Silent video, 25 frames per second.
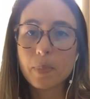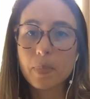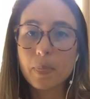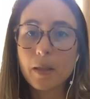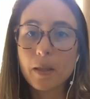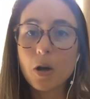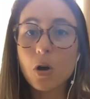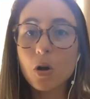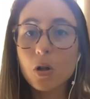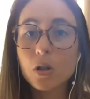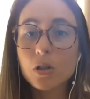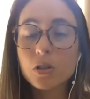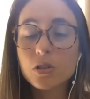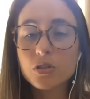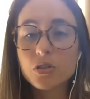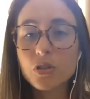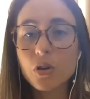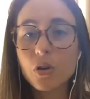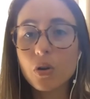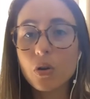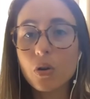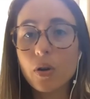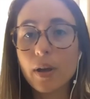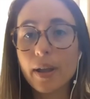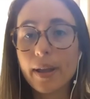
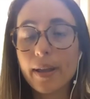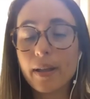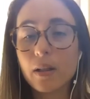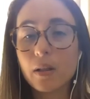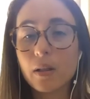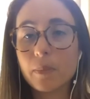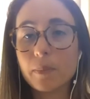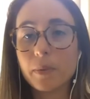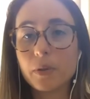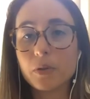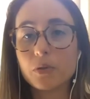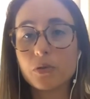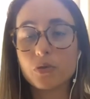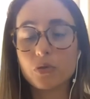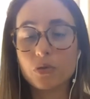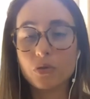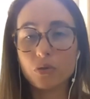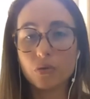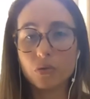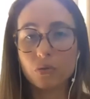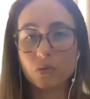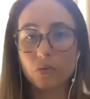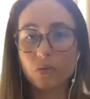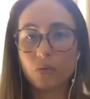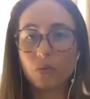also help
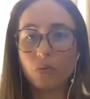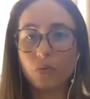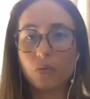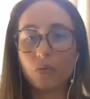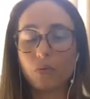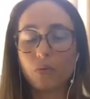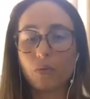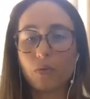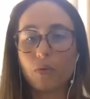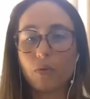to